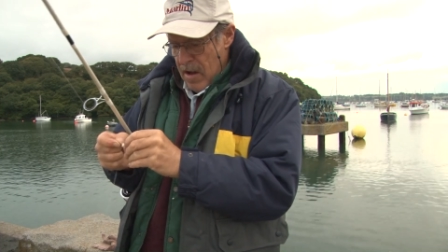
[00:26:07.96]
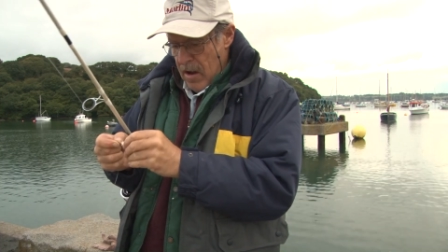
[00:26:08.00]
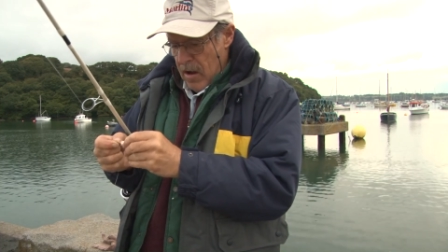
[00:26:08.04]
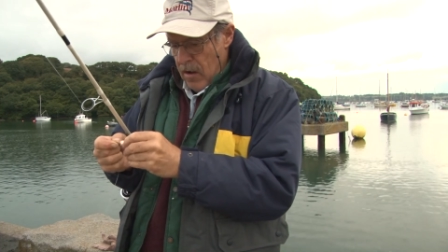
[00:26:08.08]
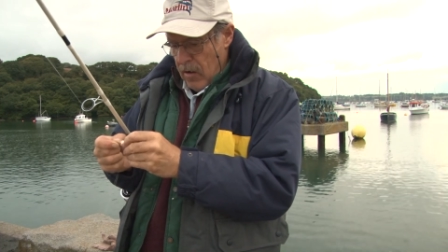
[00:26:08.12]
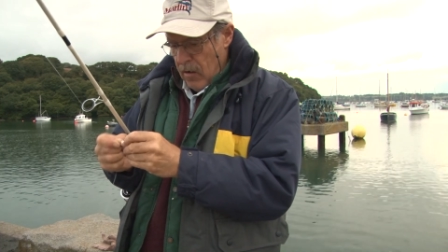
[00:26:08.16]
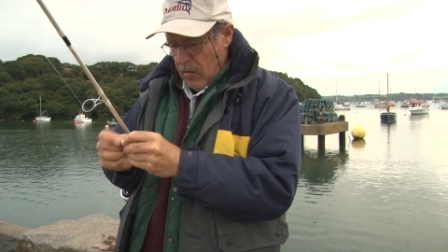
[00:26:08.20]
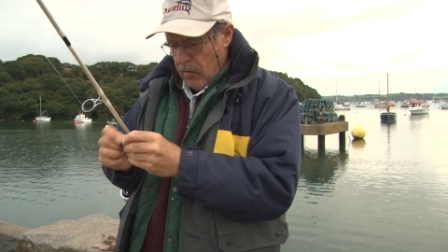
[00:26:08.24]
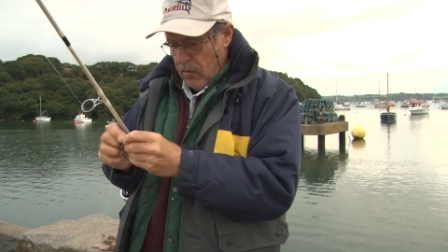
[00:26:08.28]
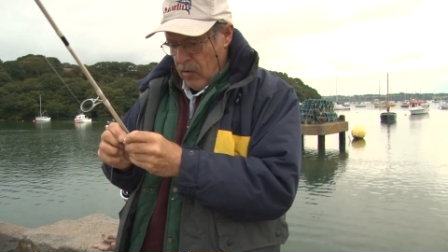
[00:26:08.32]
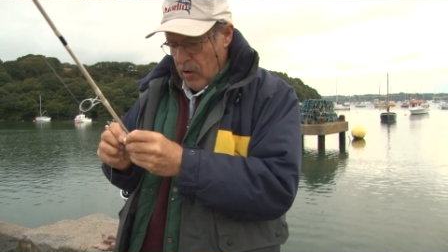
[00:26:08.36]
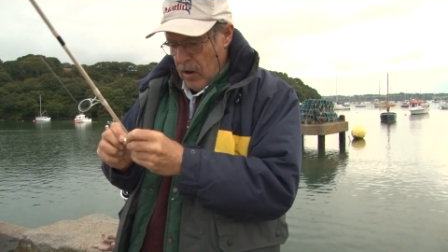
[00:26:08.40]

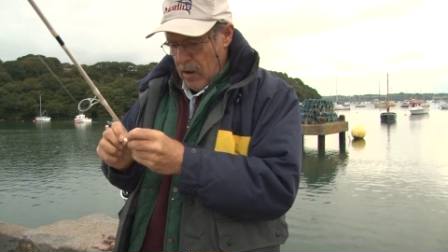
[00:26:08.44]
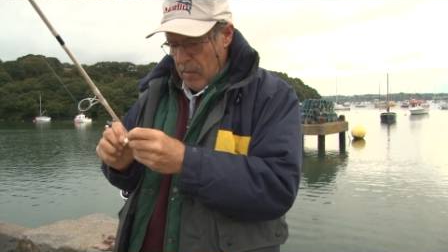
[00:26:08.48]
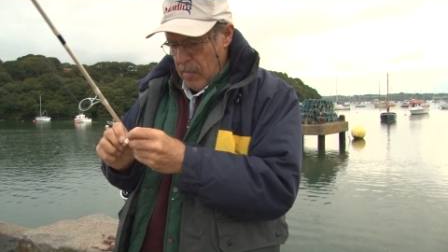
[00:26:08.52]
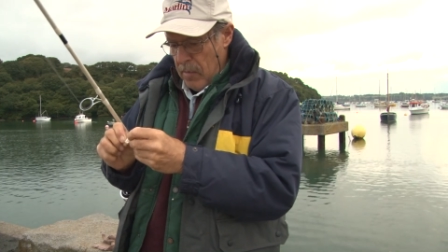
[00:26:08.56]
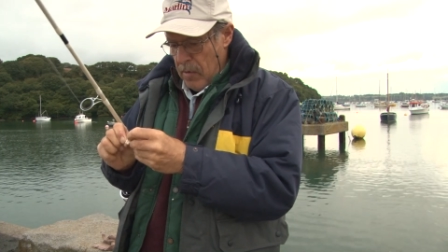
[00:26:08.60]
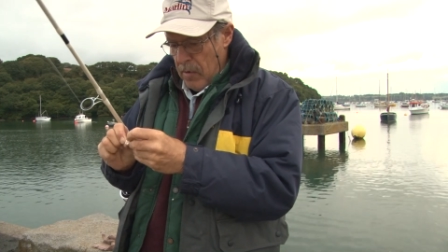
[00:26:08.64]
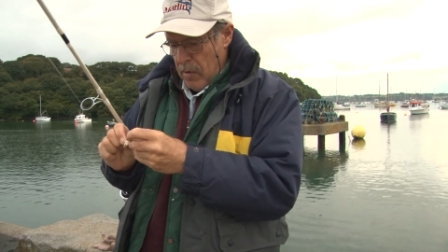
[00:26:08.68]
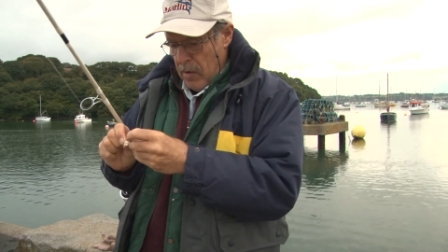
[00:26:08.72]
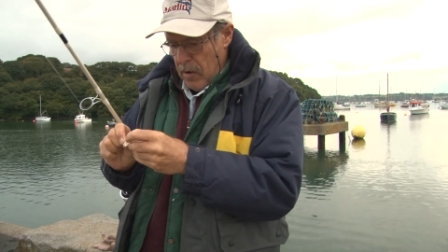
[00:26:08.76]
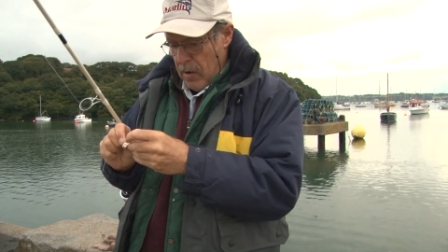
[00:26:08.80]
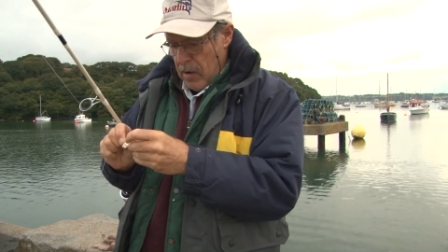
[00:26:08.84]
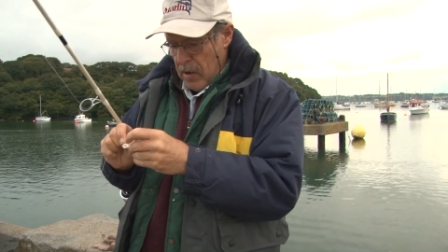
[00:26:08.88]
And I've got up
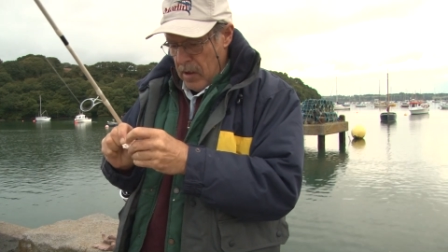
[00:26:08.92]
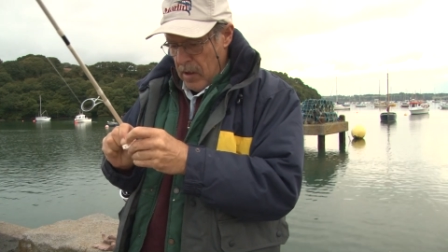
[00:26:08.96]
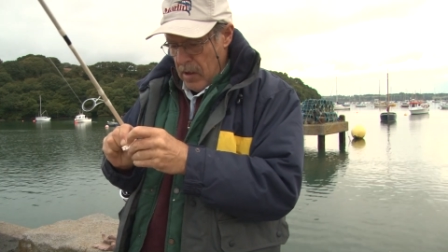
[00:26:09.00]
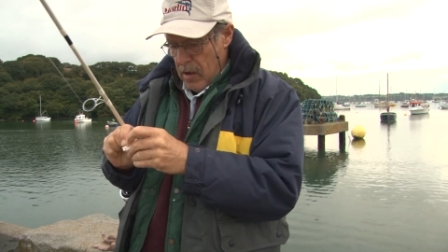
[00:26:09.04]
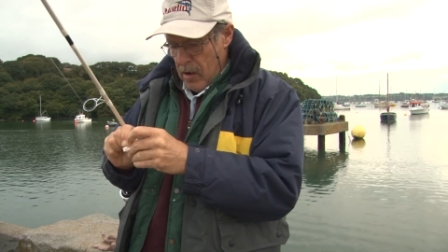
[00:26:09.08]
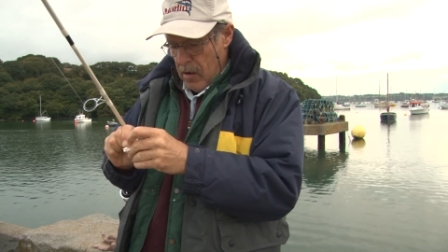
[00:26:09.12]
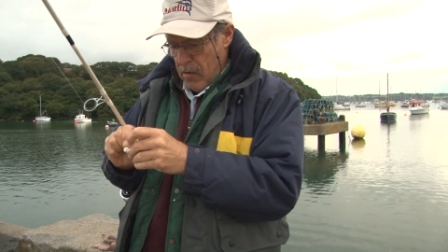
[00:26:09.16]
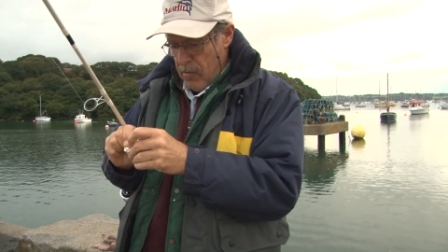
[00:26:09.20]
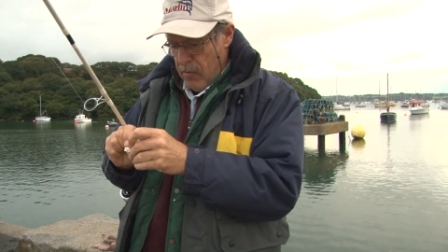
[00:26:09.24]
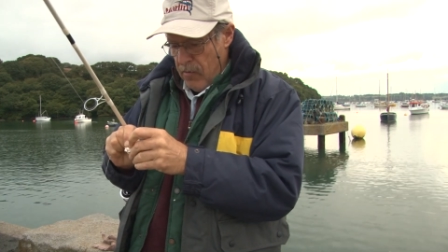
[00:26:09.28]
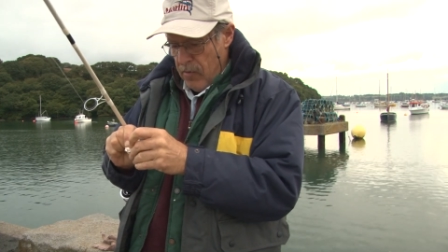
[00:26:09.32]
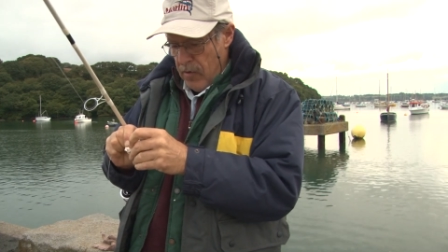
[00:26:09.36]
early,
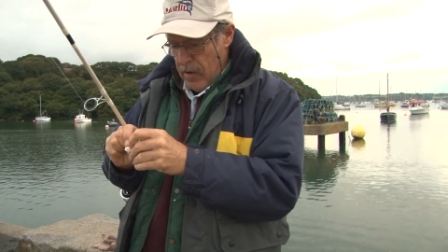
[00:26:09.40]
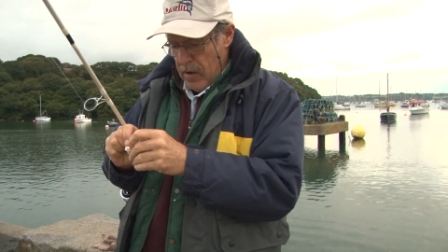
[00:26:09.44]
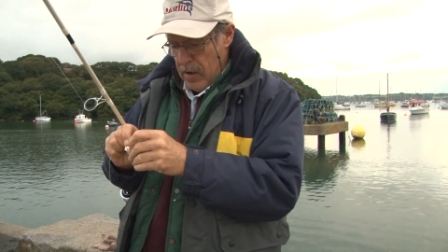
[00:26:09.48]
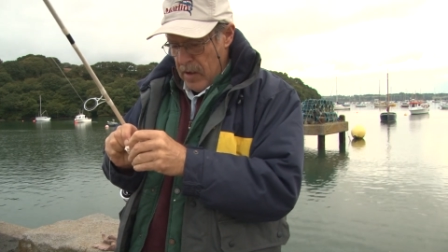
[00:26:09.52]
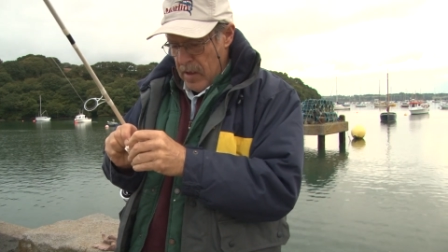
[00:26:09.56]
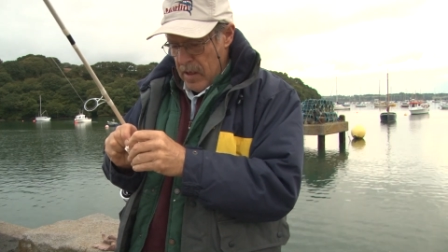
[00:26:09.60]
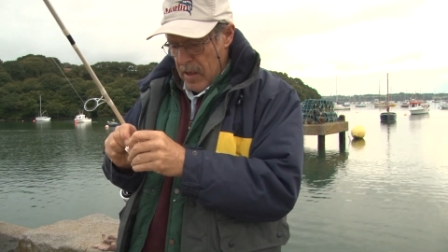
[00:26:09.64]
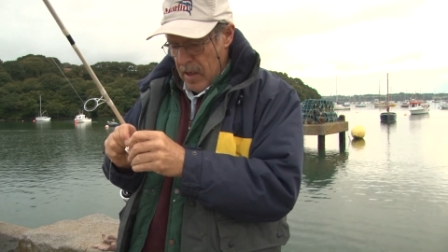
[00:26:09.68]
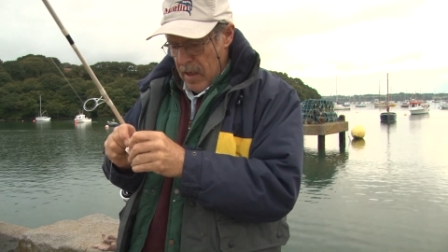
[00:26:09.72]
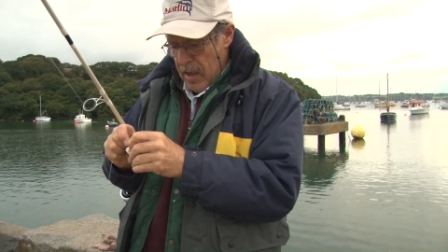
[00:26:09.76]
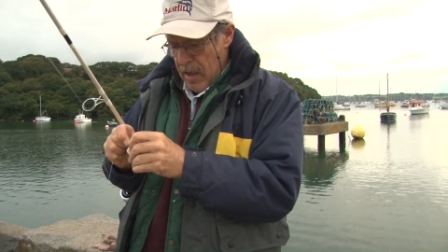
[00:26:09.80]
hopefully